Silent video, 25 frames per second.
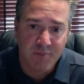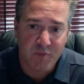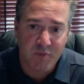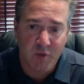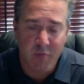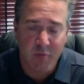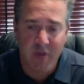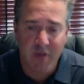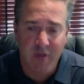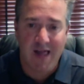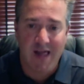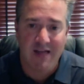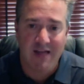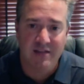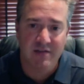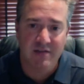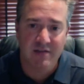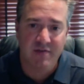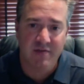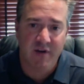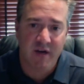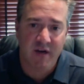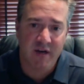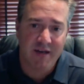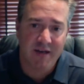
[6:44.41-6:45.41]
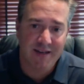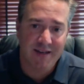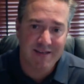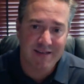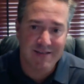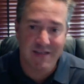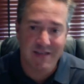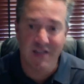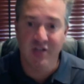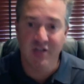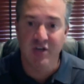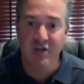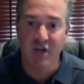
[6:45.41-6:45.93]
could be classified as
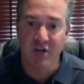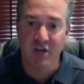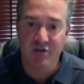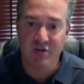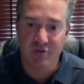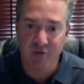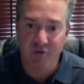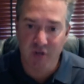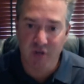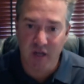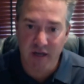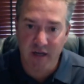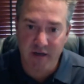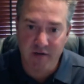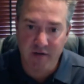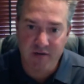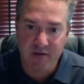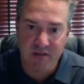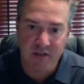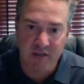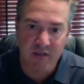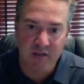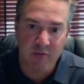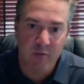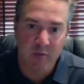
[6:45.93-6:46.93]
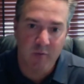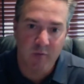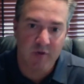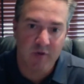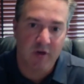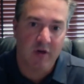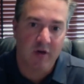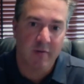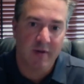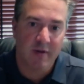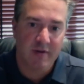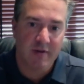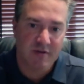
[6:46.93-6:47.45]
industrial IoT when we're
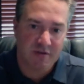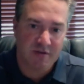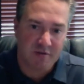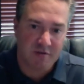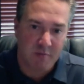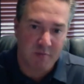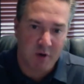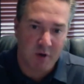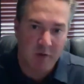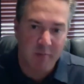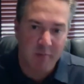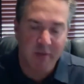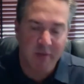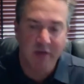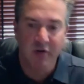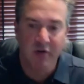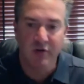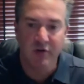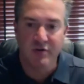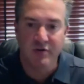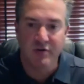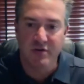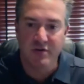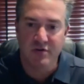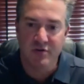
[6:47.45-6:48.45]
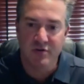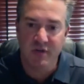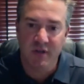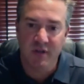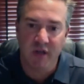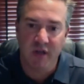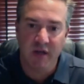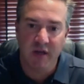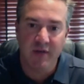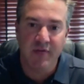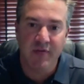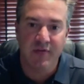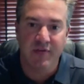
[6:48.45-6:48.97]
talking about smart meters and
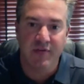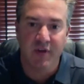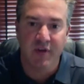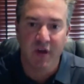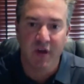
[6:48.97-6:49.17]
streetlights.